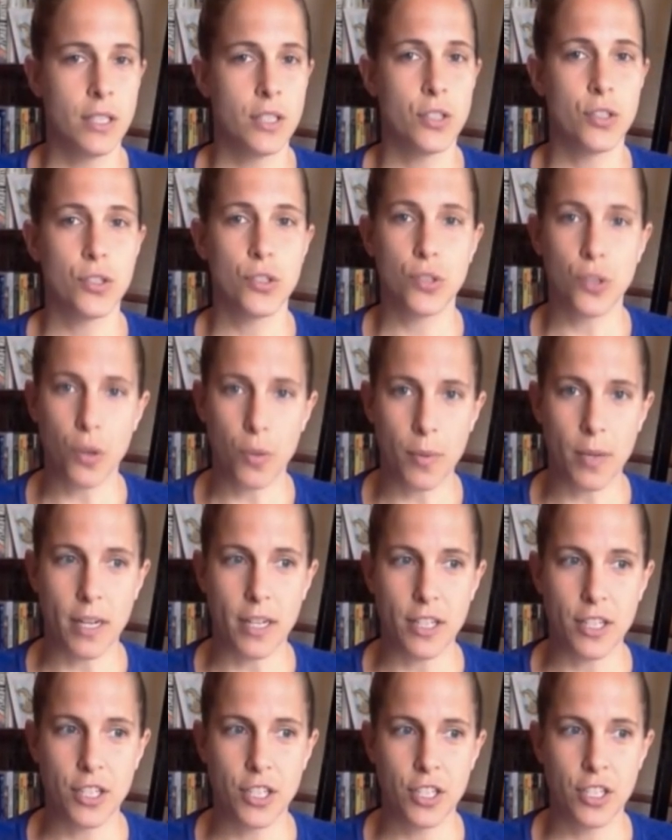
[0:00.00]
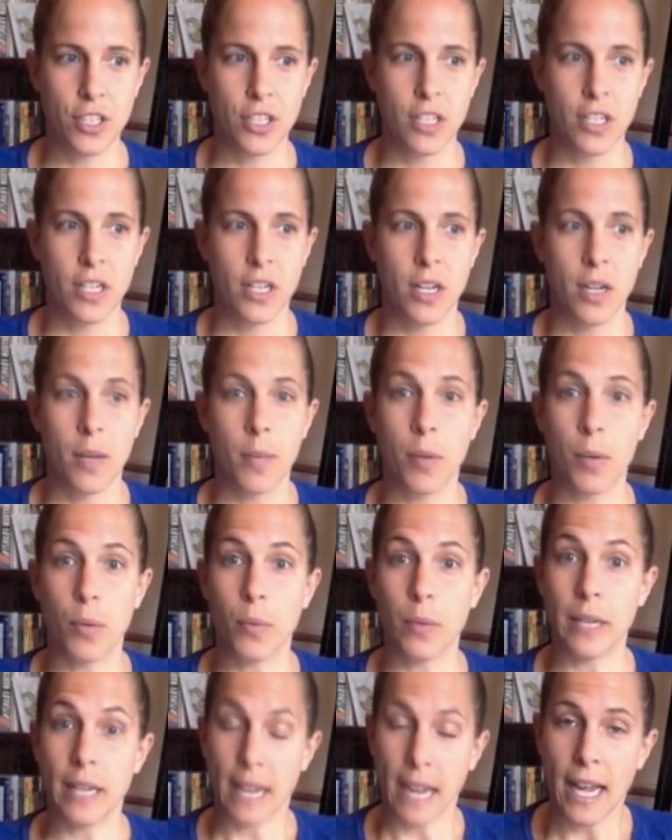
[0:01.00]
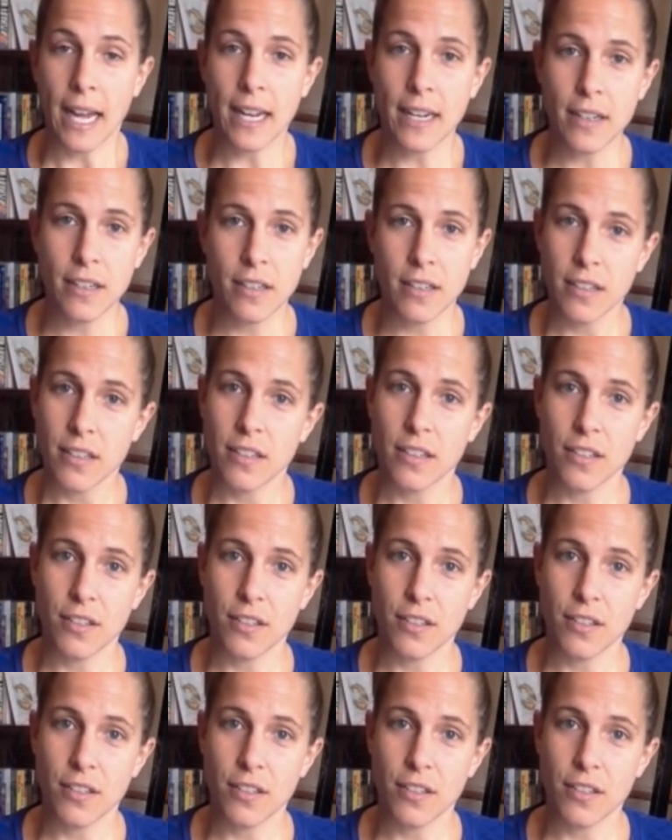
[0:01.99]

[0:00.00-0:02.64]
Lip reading: so much, but we can